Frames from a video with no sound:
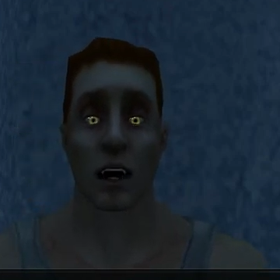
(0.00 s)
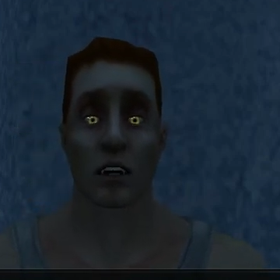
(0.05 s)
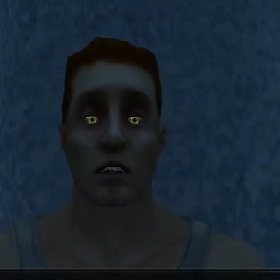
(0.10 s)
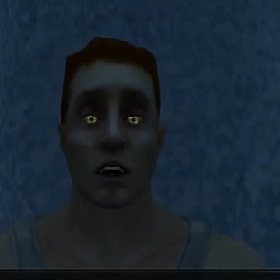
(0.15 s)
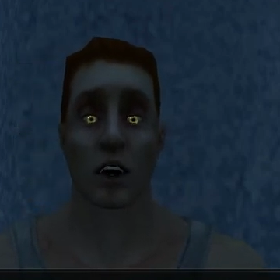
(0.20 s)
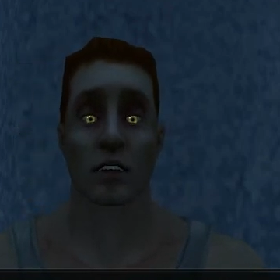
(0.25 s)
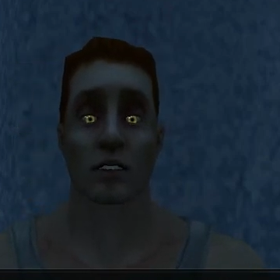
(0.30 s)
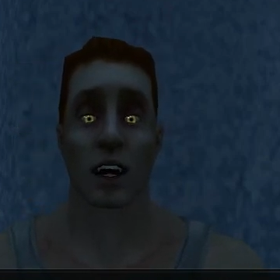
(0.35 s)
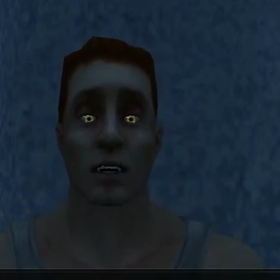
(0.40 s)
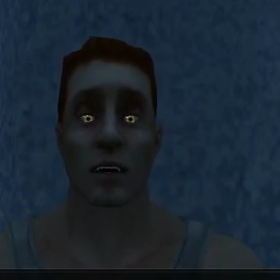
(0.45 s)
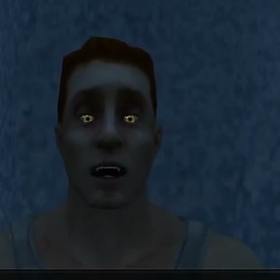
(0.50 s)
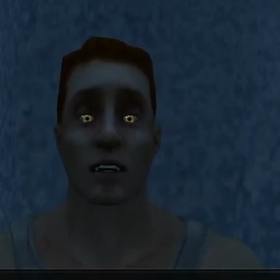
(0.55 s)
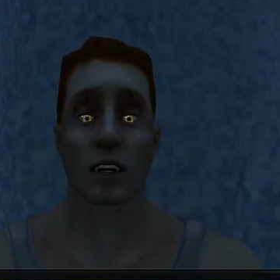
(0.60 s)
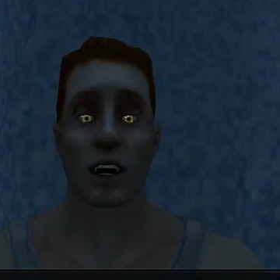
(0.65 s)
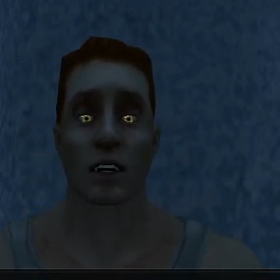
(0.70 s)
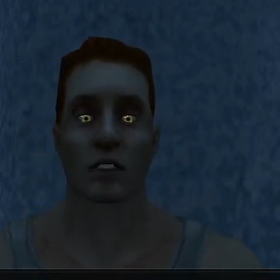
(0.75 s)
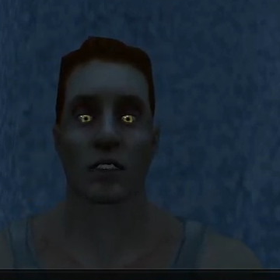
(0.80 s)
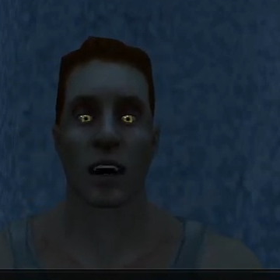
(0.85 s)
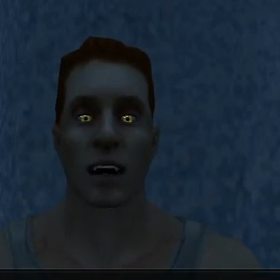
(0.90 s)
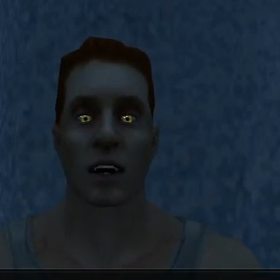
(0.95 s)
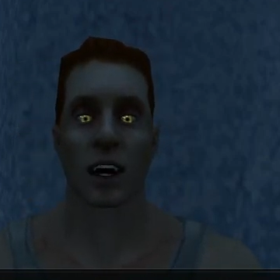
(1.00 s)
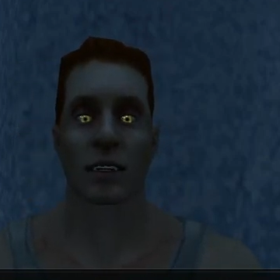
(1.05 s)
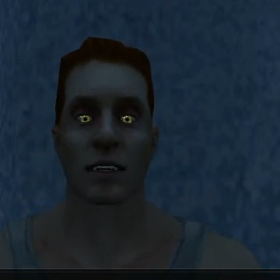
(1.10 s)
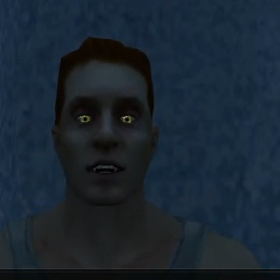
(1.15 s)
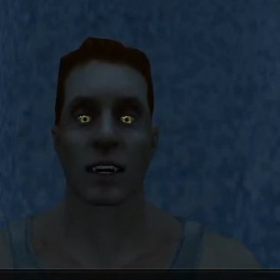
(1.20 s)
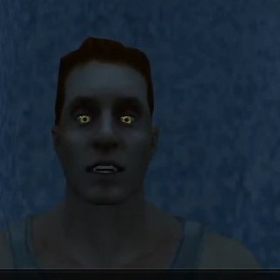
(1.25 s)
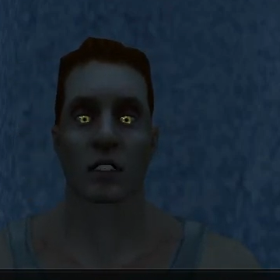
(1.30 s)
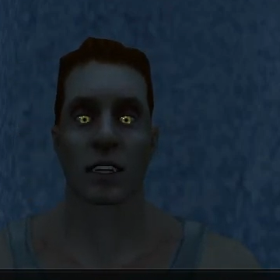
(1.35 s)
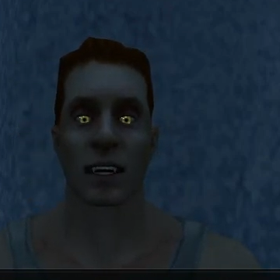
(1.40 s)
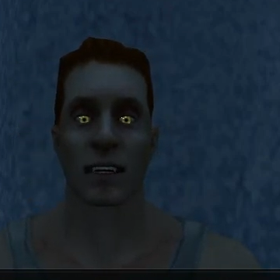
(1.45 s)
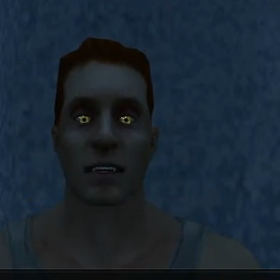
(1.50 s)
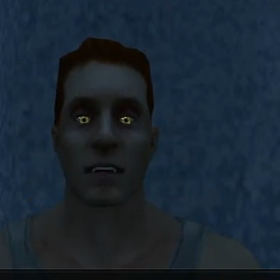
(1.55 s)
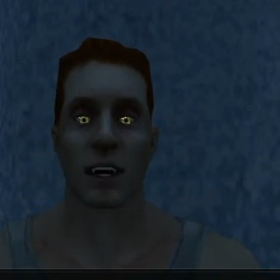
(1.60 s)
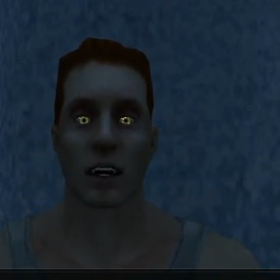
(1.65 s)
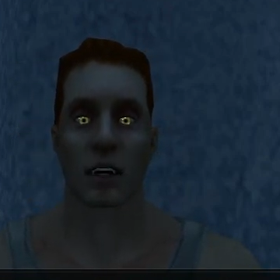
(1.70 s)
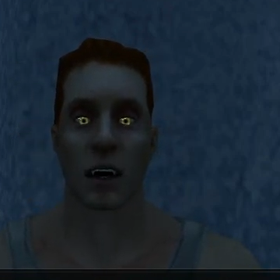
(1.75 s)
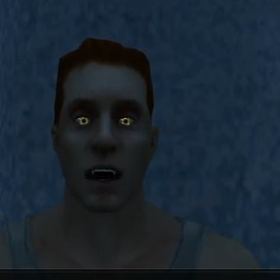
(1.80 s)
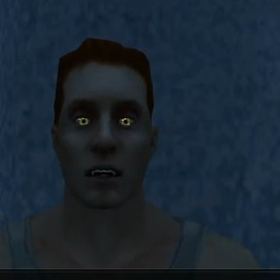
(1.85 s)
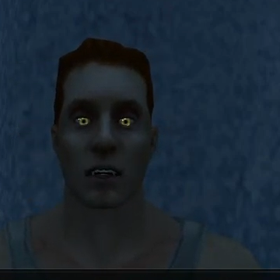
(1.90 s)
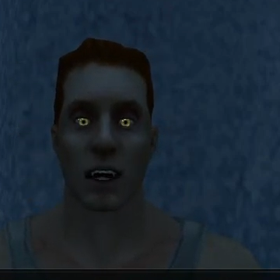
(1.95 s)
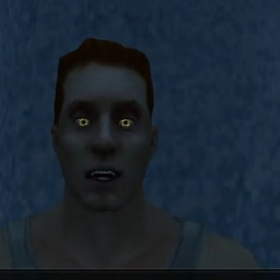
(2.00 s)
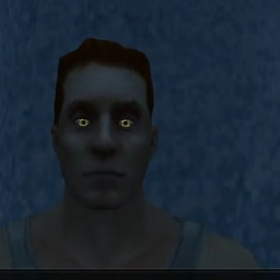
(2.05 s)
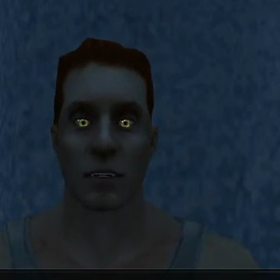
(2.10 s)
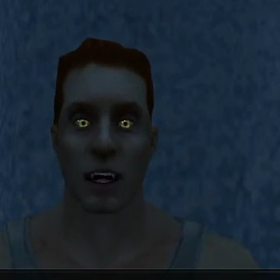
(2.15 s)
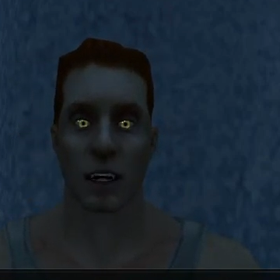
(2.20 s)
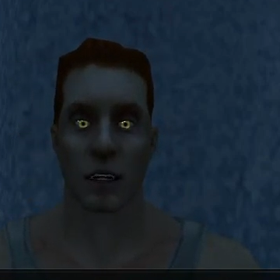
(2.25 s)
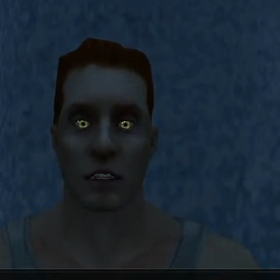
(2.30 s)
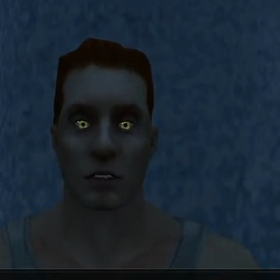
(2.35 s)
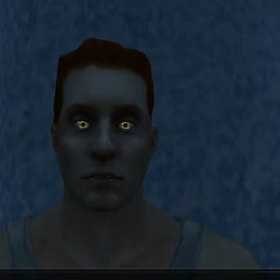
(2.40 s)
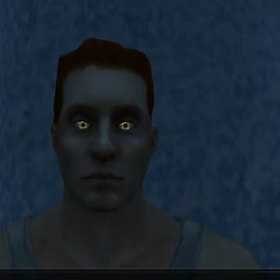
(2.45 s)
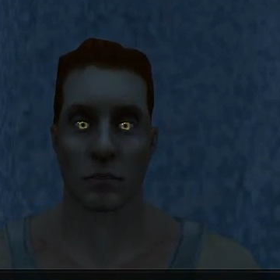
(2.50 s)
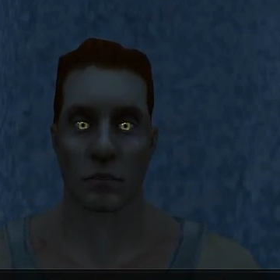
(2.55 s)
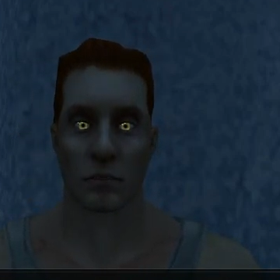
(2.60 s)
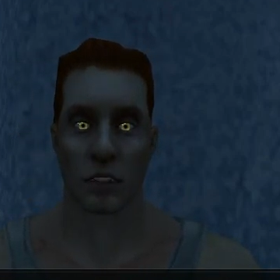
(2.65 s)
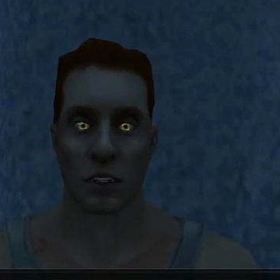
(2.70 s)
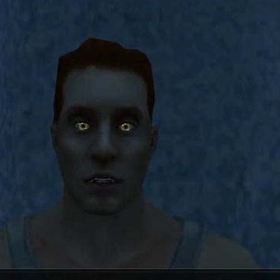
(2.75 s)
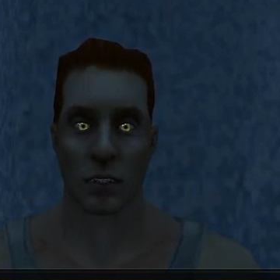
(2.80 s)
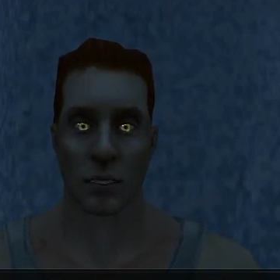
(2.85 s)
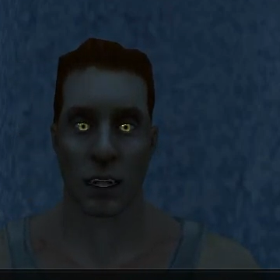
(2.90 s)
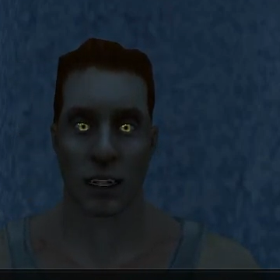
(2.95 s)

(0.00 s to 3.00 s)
All I thought about is taking these evil animals,